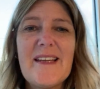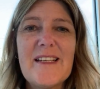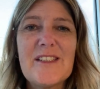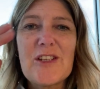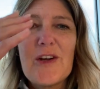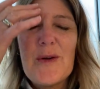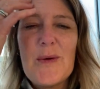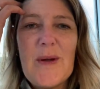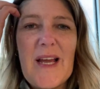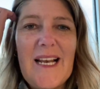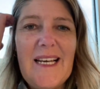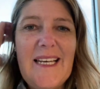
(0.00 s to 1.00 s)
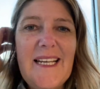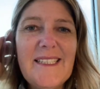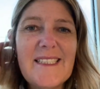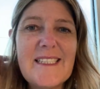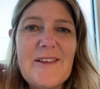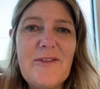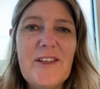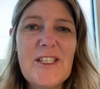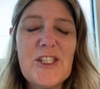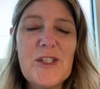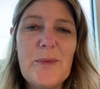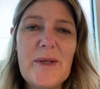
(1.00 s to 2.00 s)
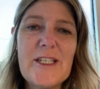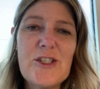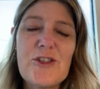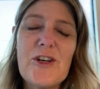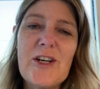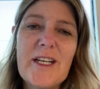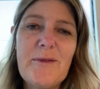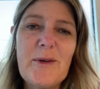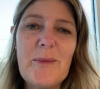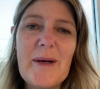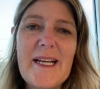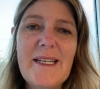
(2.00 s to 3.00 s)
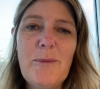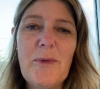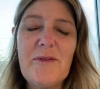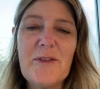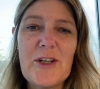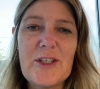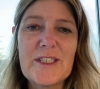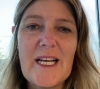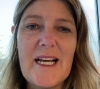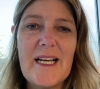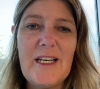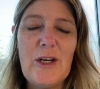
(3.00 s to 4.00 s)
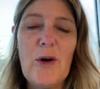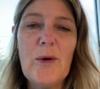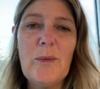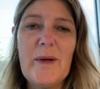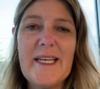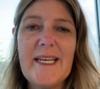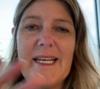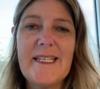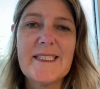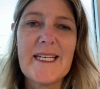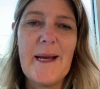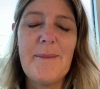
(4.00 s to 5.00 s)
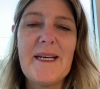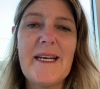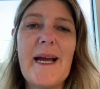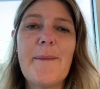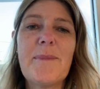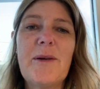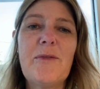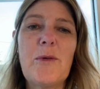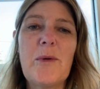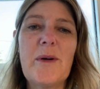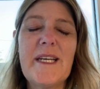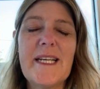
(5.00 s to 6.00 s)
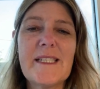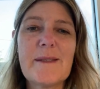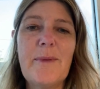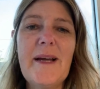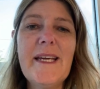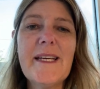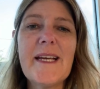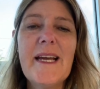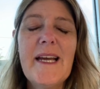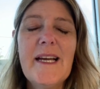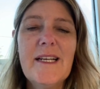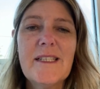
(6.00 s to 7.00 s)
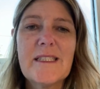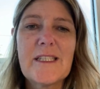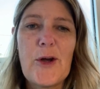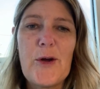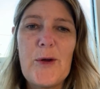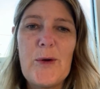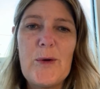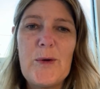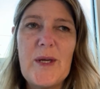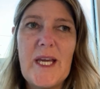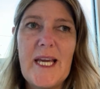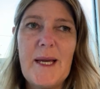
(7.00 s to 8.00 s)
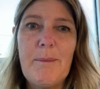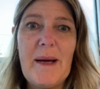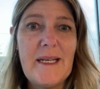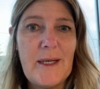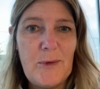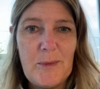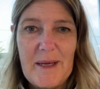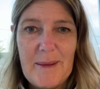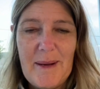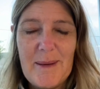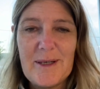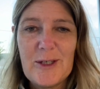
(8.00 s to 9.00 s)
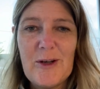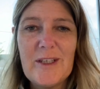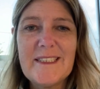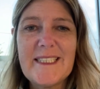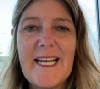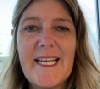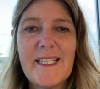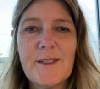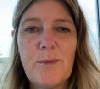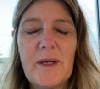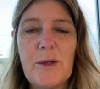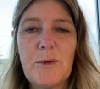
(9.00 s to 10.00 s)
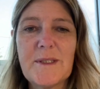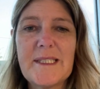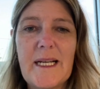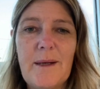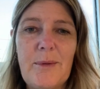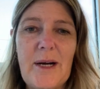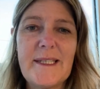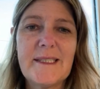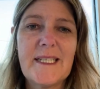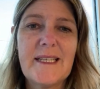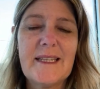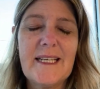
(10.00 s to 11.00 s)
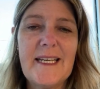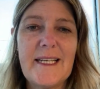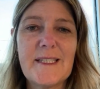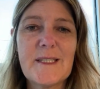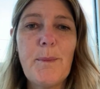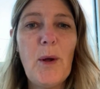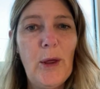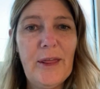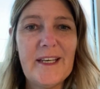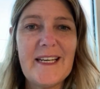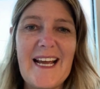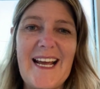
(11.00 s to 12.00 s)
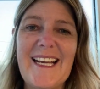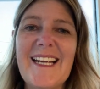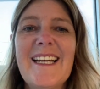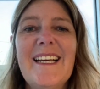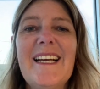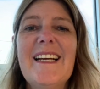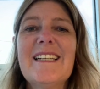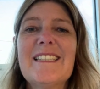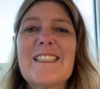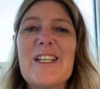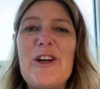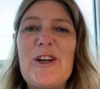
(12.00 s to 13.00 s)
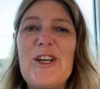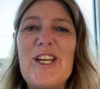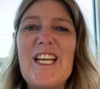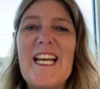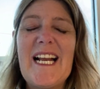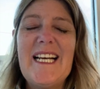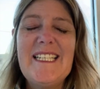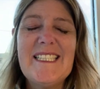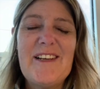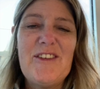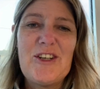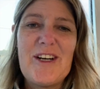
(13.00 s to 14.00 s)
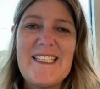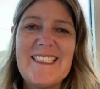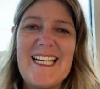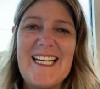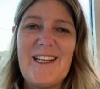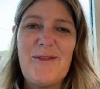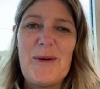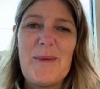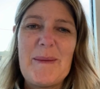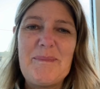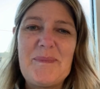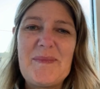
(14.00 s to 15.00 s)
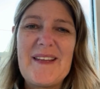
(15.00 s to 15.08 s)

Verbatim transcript: So let's finish the week strong everyone. We've got a long weekend coming up for next week so Monday will be a public holiday as we all celebrate the King's birthday. So let's have a great day, everyone.